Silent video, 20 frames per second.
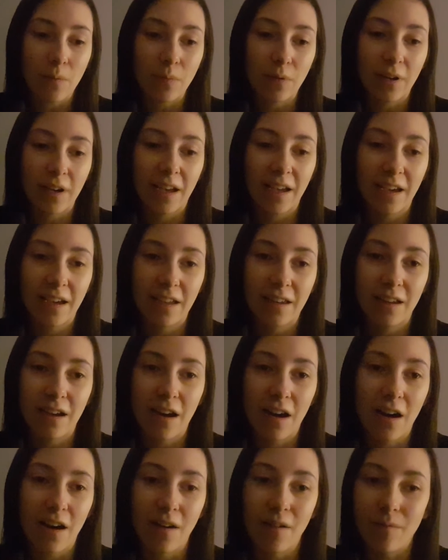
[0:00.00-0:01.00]
but
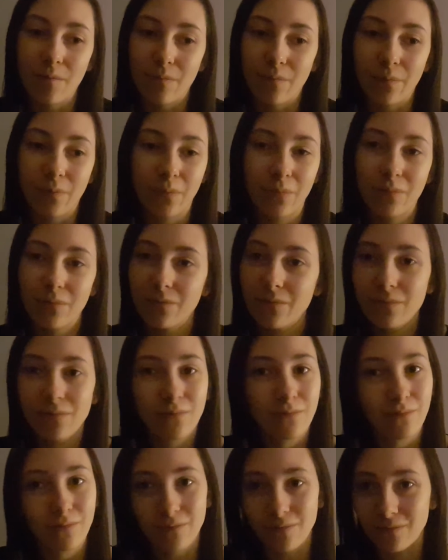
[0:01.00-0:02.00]
um
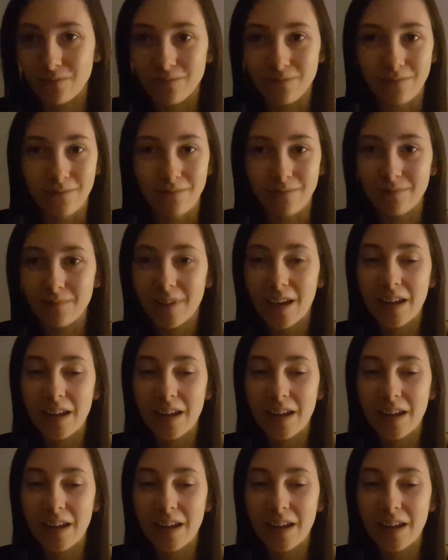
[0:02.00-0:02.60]
mm,